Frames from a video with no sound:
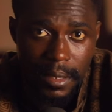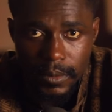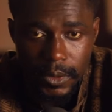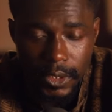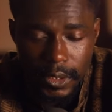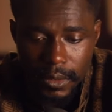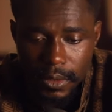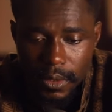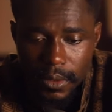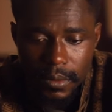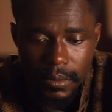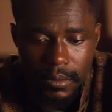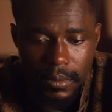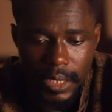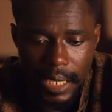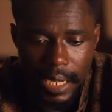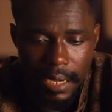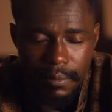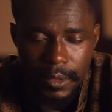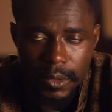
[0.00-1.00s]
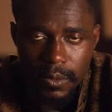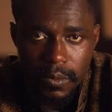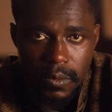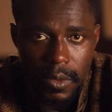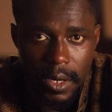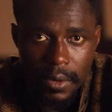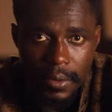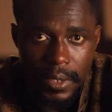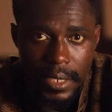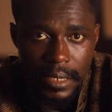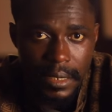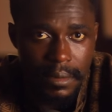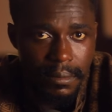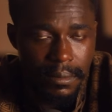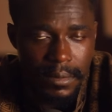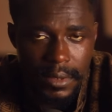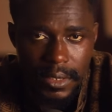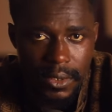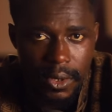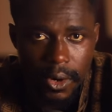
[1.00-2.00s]
You don't have to worry
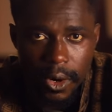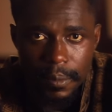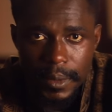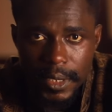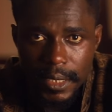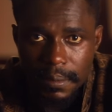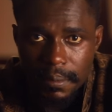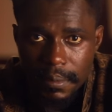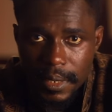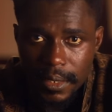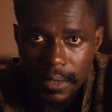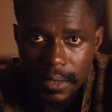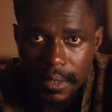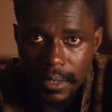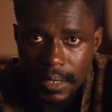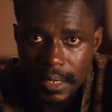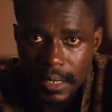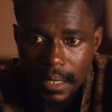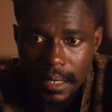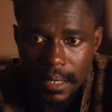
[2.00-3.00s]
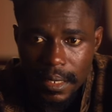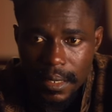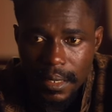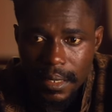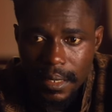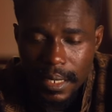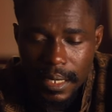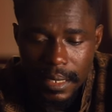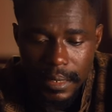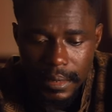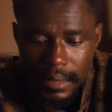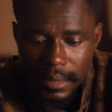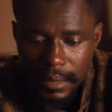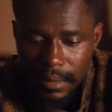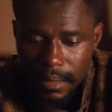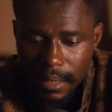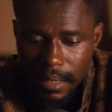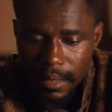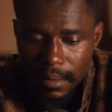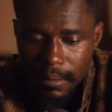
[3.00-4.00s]
sculpting because
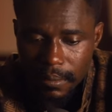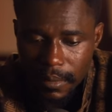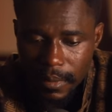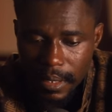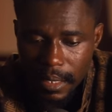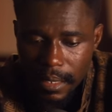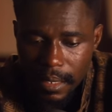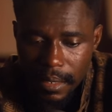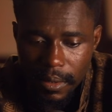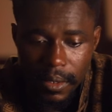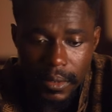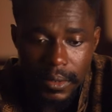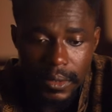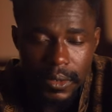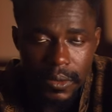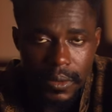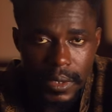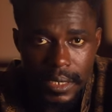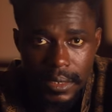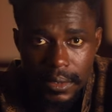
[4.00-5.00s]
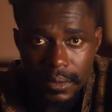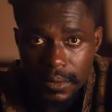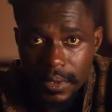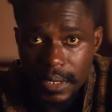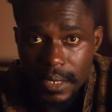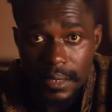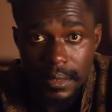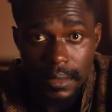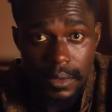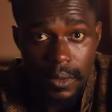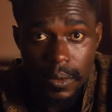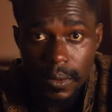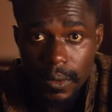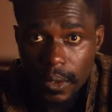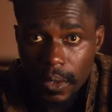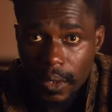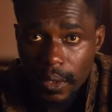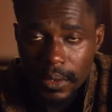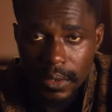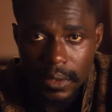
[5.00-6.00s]
its undo history is so
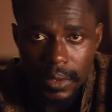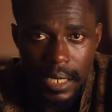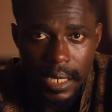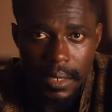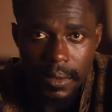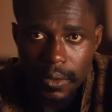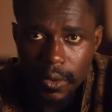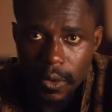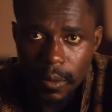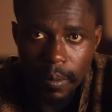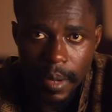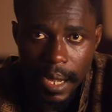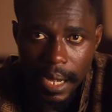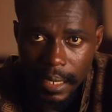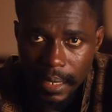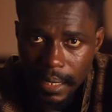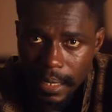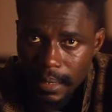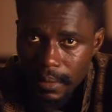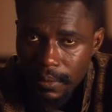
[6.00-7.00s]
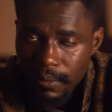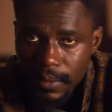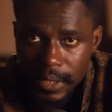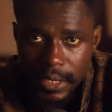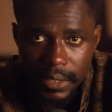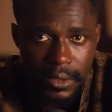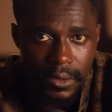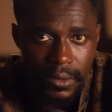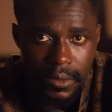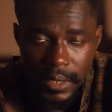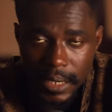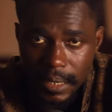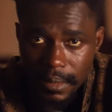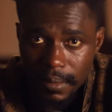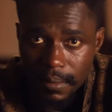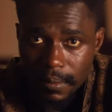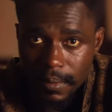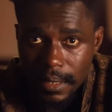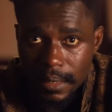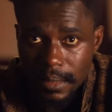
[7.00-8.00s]
long. You can go back and redo
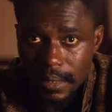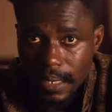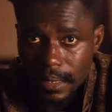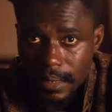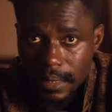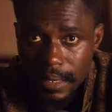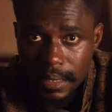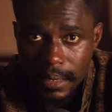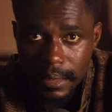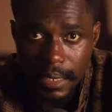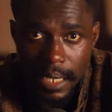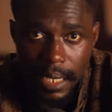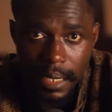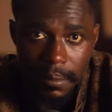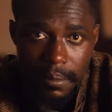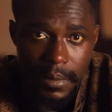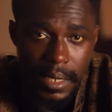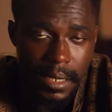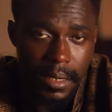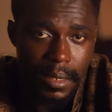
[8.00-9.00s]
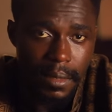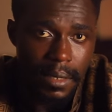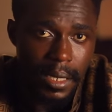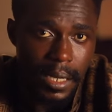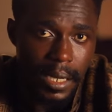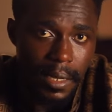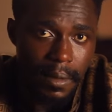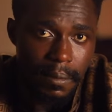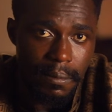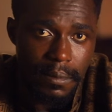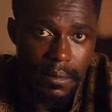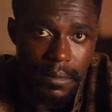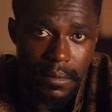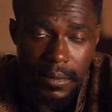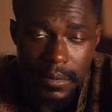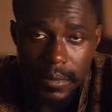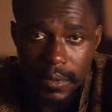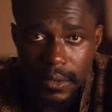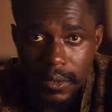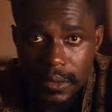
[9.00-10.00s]
certain things at any time um,
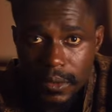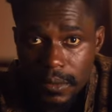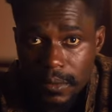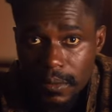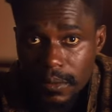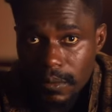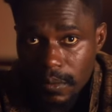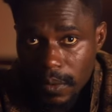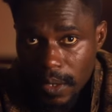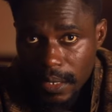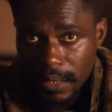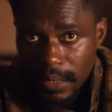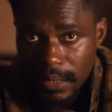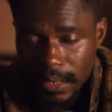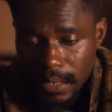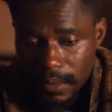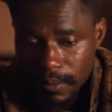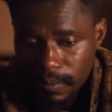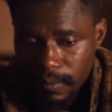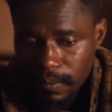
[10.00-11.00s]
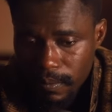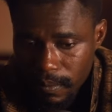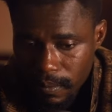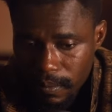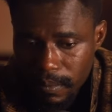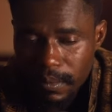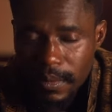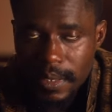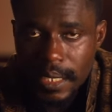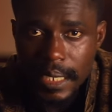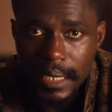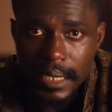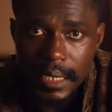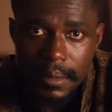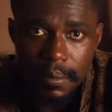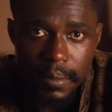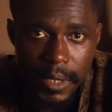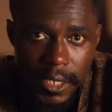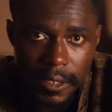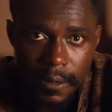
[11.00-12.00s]
you want if the
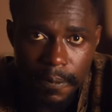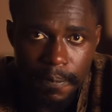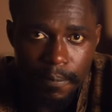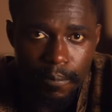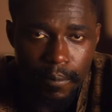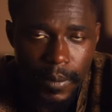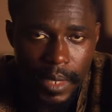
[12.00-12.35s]
need be.